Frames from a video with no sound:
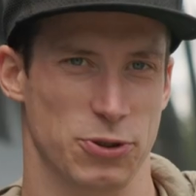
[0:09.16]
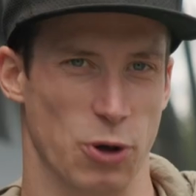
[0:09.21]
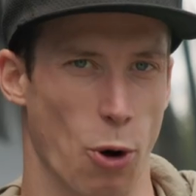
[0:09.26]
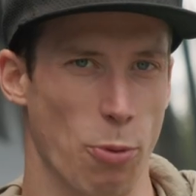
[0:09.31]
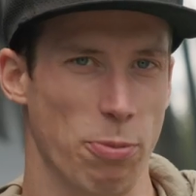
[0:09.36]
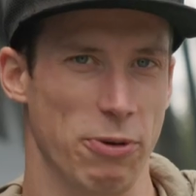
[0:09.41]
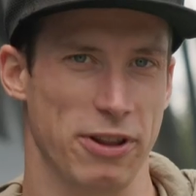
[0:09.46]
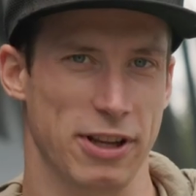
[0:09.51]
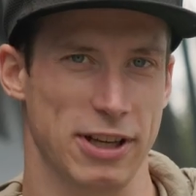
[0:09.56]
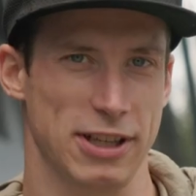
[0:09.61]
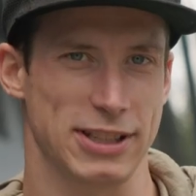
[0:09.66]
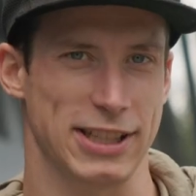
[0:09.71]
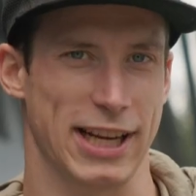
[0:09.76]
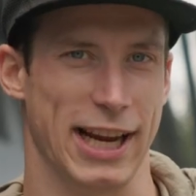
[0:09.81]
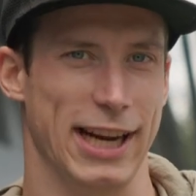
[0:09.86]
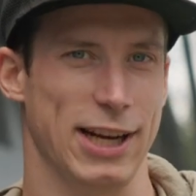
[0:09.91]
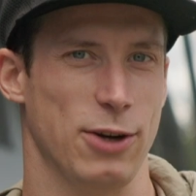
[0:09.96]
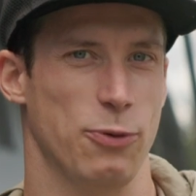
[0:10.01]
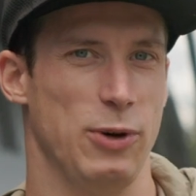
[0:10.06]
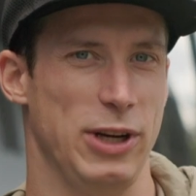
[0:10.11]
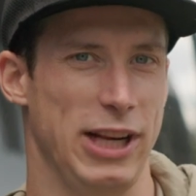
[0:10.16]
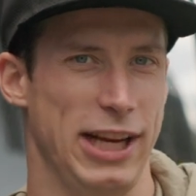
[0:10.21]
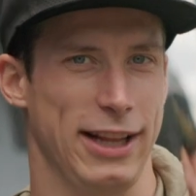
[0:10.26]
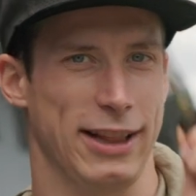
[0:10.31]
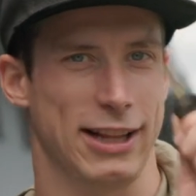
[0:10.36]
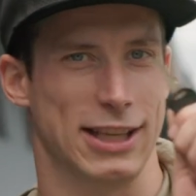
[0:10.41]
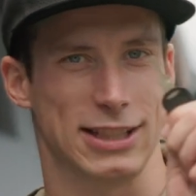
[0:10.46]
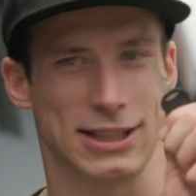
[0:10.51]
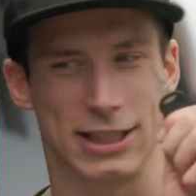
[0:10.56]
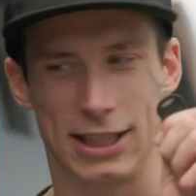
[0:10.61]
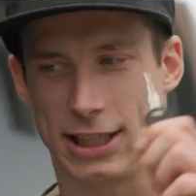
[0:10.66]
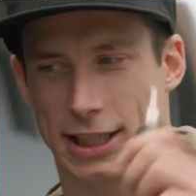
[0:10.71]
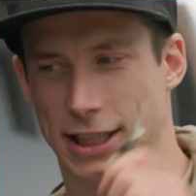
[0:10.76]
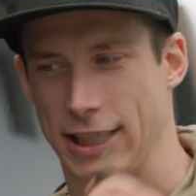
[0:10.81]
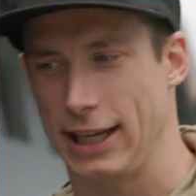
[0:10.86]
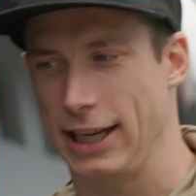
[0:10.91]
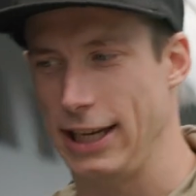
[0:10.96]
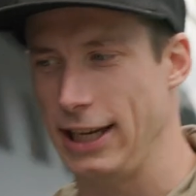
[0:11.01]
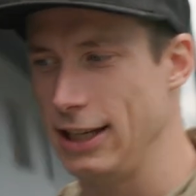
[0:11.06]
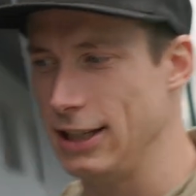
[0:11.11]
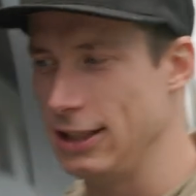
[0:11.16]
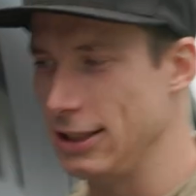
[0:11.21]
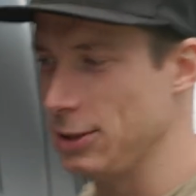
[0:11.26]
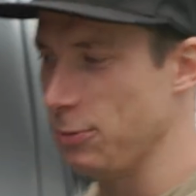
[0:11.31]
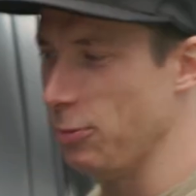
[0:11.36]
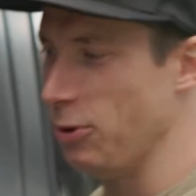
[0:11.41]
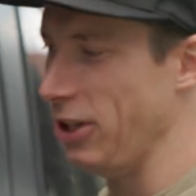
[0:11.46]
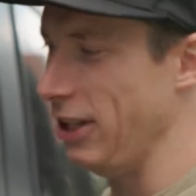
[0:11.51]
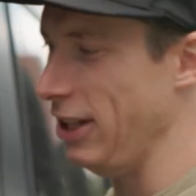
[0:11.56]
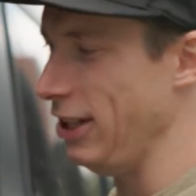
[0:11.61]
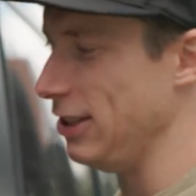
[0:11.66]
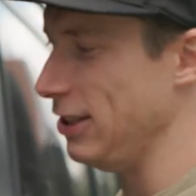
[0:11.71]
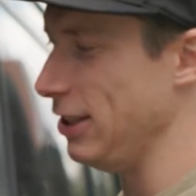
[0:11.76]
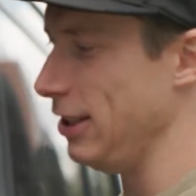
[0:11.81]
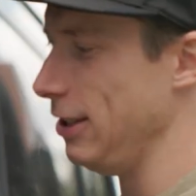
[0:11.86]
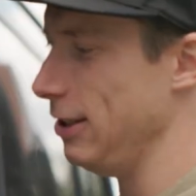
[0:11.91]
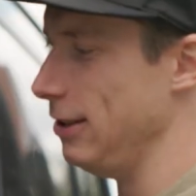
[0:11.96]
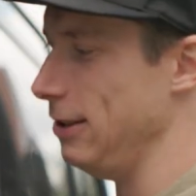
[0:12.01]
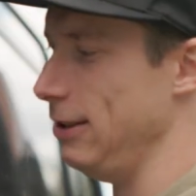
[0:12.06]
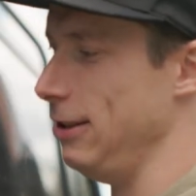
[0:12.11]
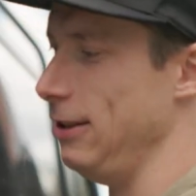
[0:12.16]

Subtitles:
To open the intake, we need this little key. It's pretty easy.